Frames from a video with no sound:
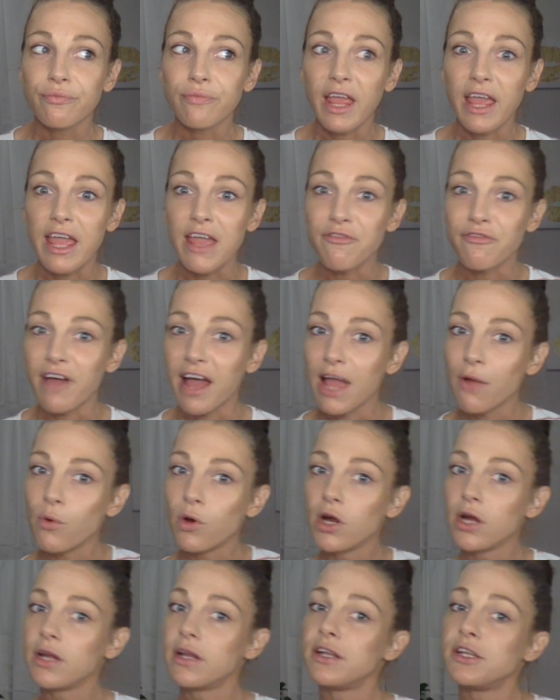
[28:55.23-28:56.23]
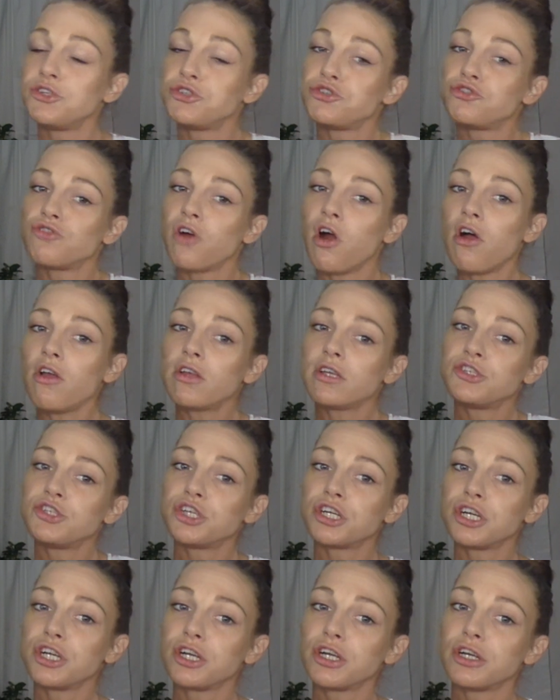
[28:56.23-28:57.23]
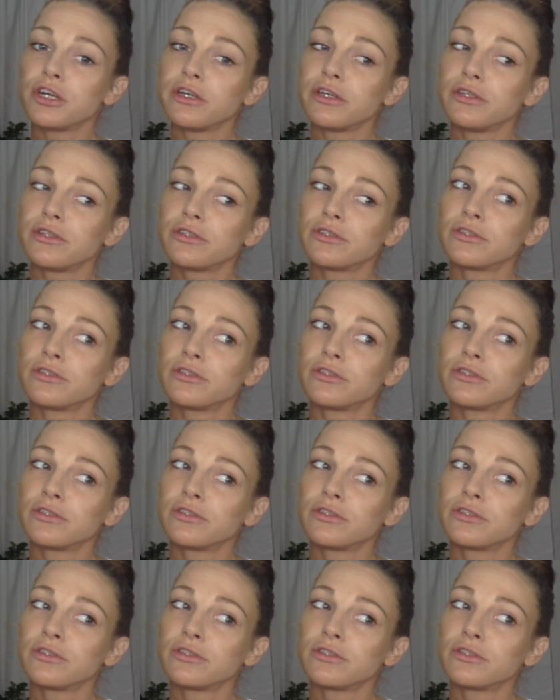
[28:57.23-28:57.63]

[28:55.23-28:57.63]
if I were an astrologer